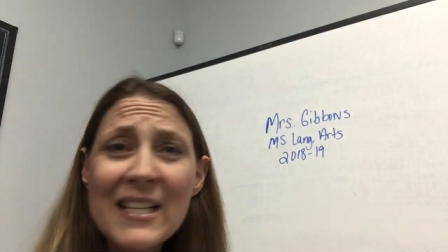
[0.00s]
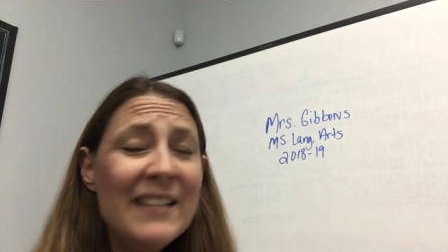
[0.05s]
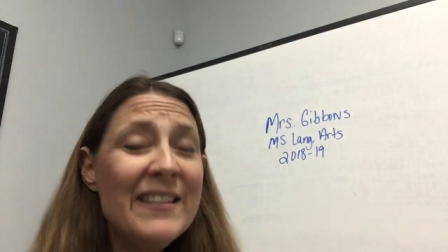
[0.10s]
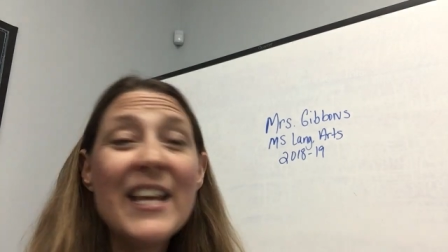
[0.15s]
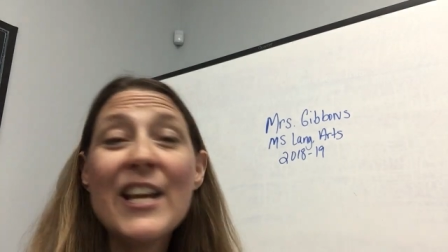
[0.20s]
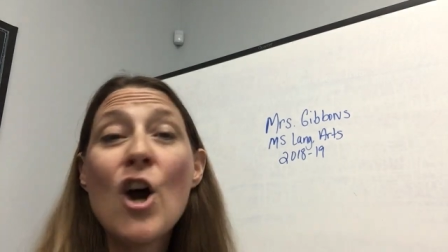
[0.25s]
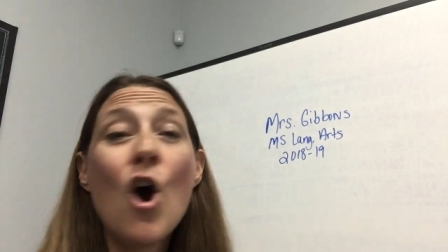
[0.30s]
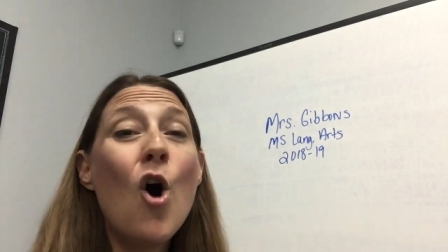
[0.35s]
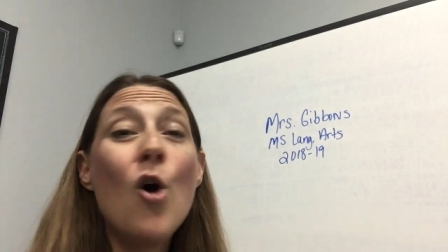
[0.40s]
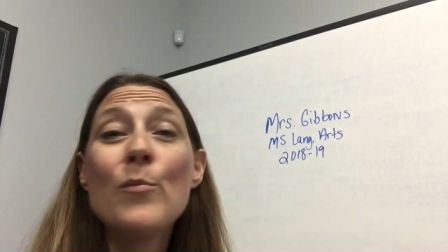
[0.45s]

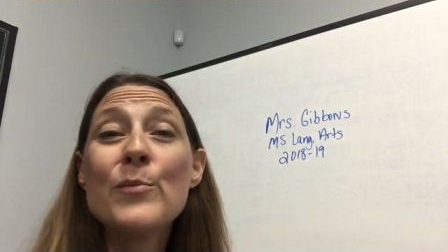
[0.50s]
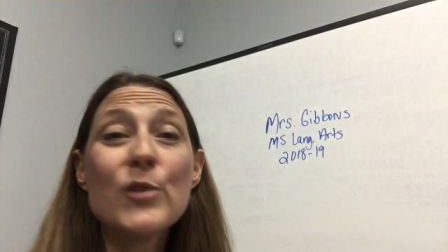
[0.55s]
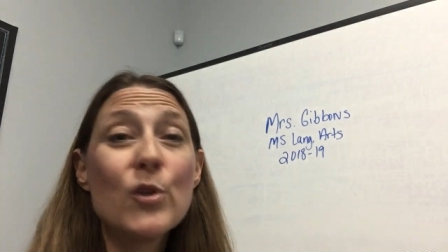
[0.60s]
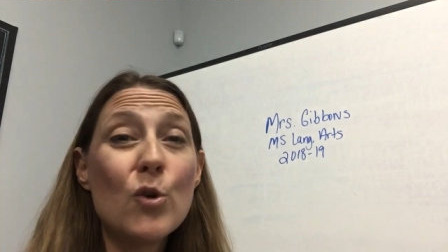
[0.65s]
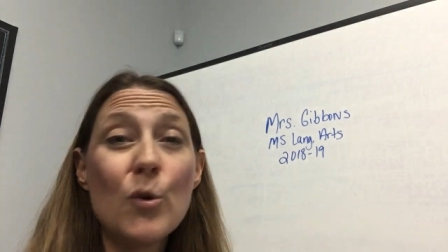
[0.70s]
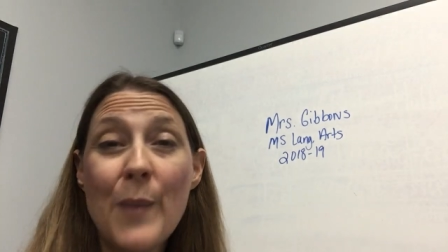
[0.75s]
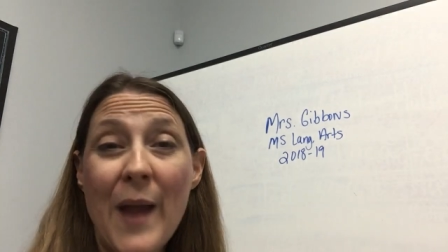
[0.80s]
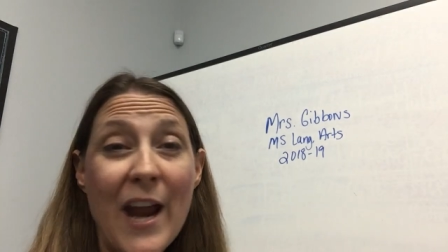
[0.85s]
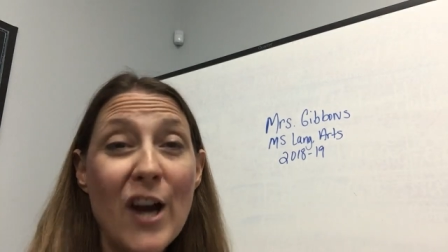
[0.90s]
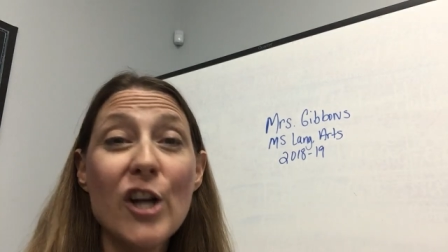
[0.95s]
that a
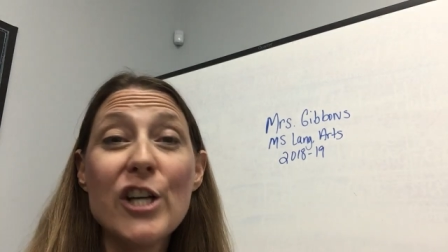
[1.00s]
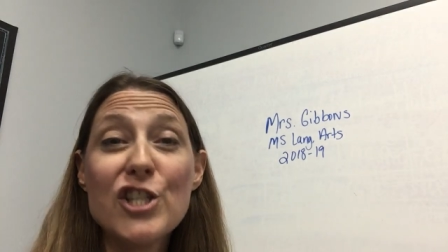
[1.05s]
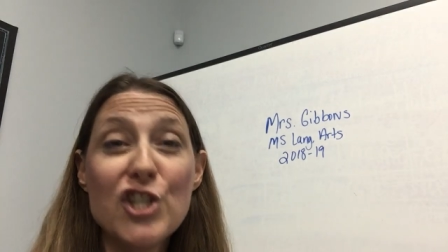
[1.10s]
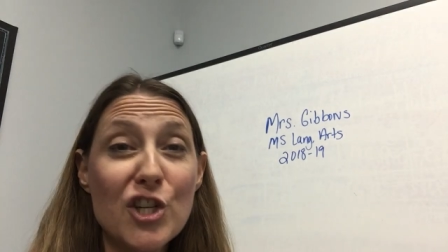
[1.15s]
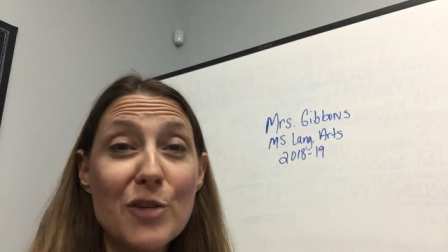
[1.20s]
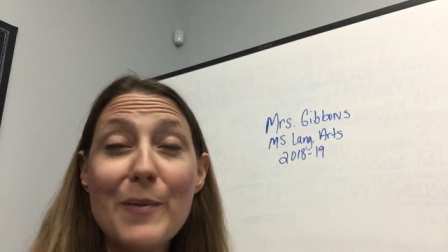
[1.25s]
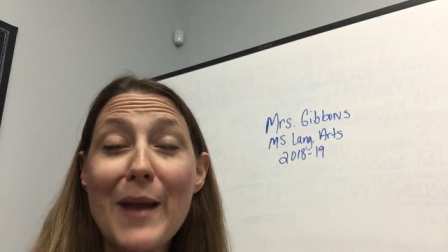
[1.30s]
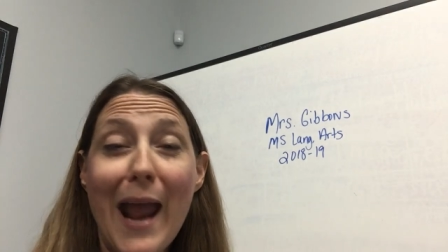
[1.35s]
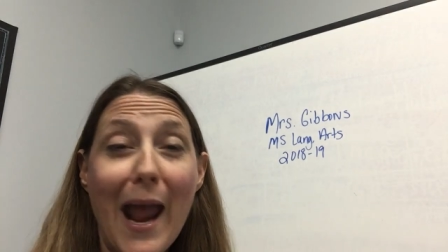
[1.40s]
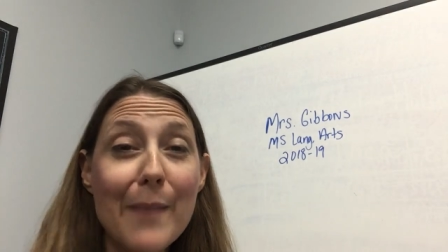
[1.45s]
homeschool parent
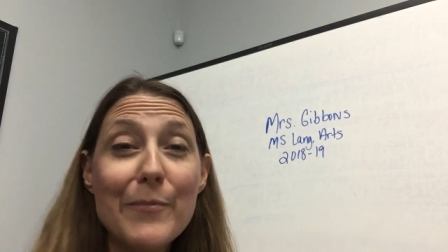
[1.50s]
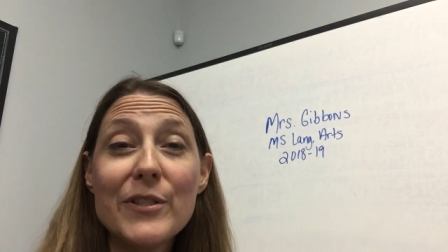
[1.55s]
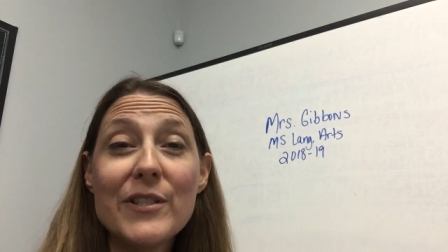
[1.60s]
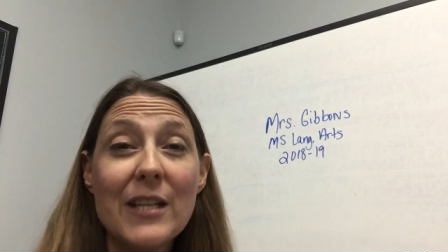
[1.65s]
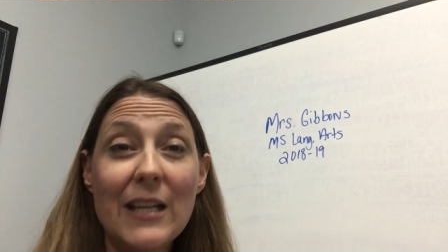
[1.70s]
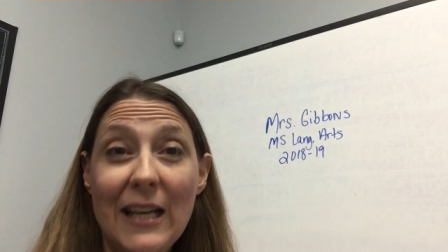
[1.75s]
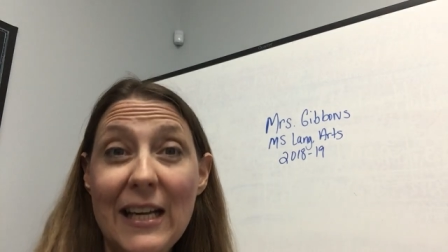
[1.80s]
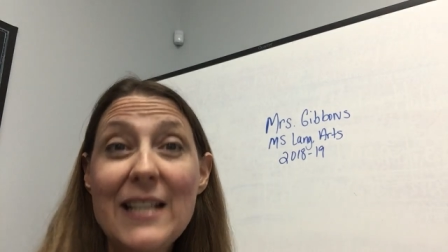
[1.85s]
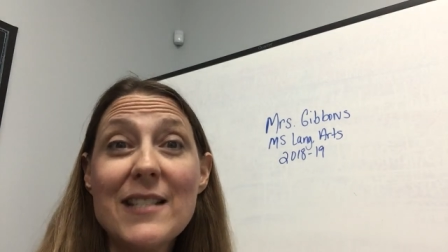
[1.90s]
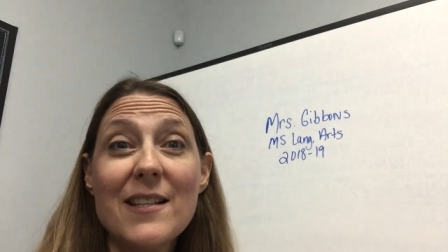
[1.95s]
should be able
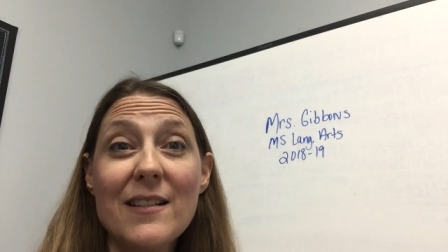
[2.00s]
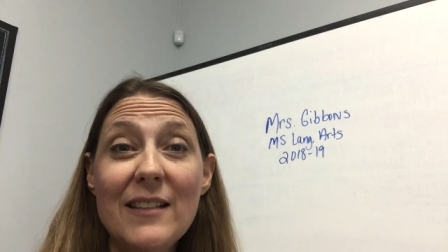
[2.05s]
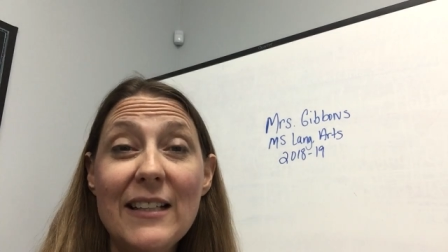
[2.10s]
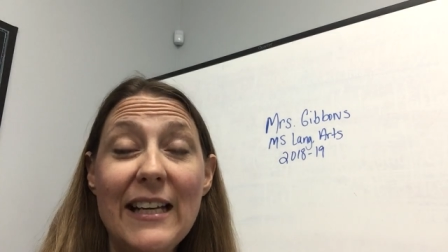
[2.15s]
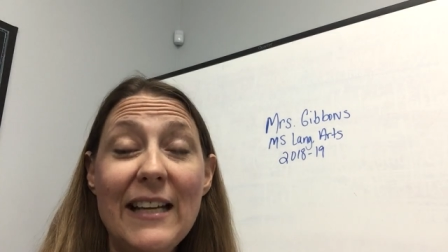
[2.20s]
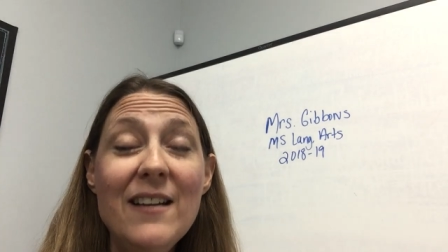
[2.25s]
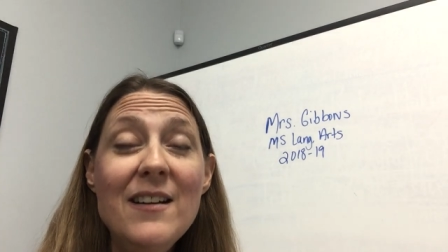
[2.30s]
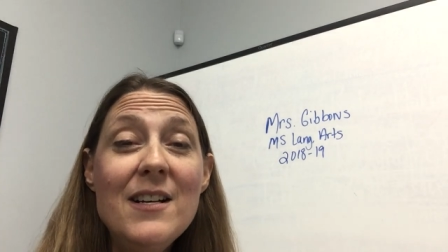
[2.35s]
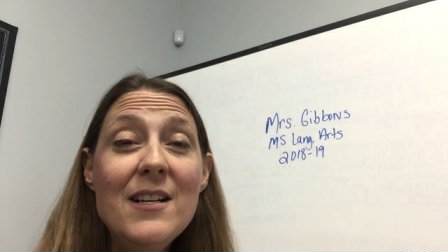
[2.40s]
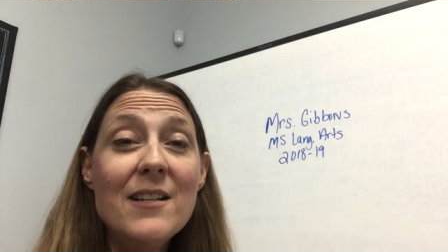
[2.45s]
to
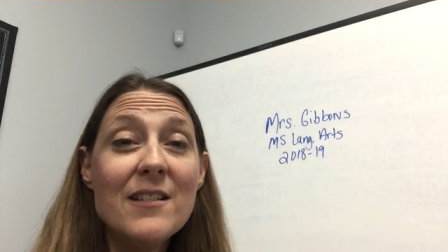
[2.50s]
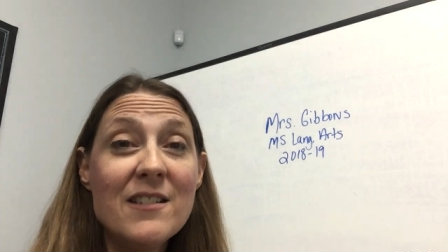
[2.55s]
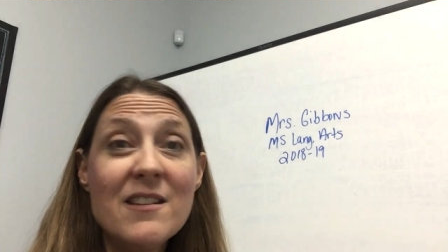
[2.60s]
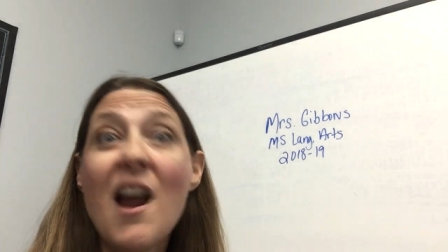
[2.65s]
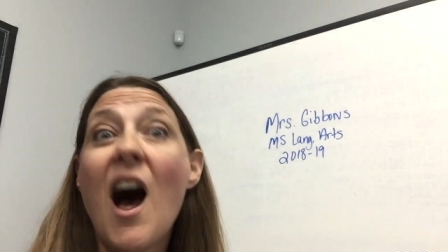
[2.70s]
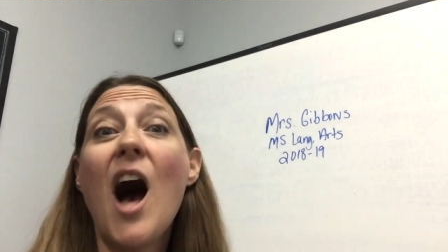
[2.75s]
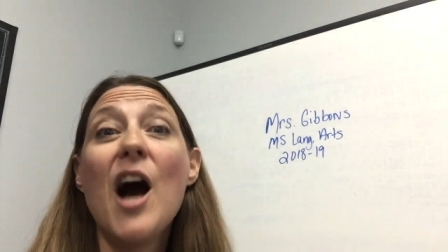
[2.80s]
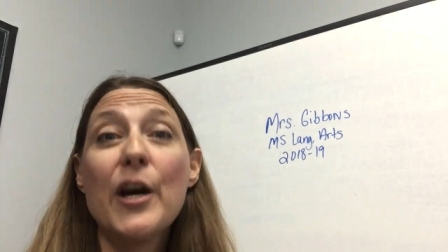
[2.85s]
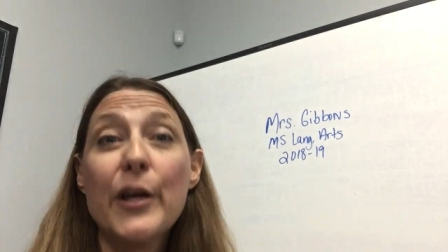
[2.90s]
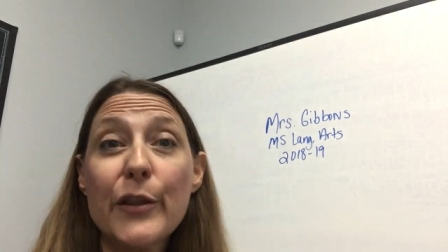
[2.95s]
easily
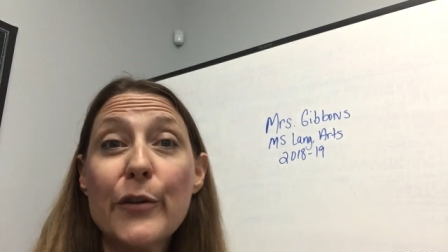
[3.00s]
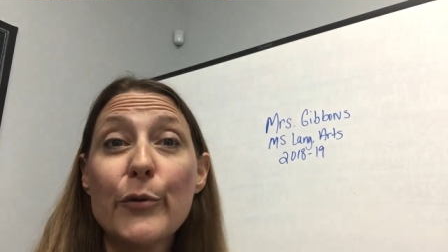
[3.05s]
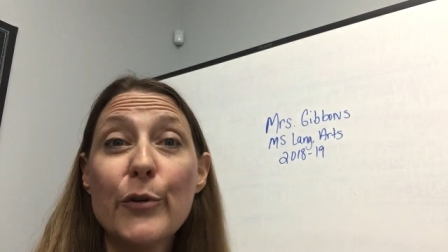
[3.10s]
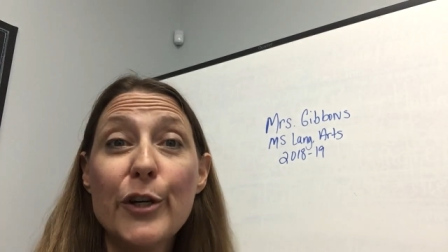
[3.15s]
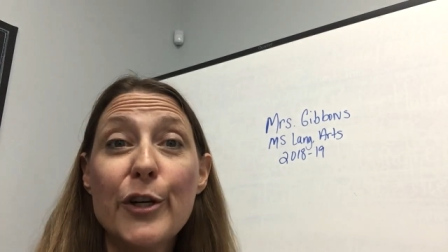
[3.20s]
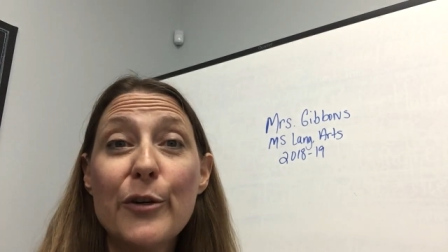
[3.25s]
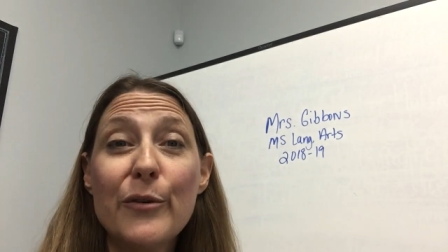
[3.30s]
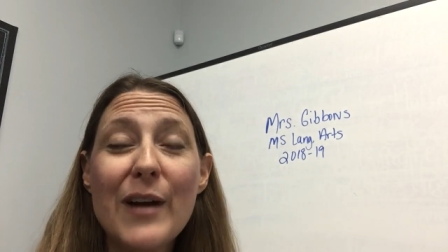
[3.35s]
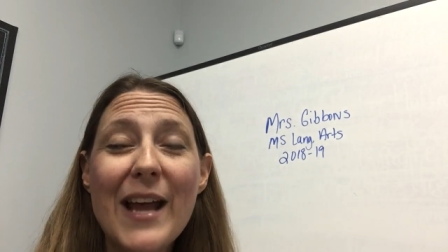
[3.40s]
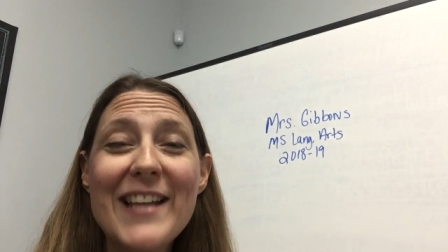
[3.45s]
knock through.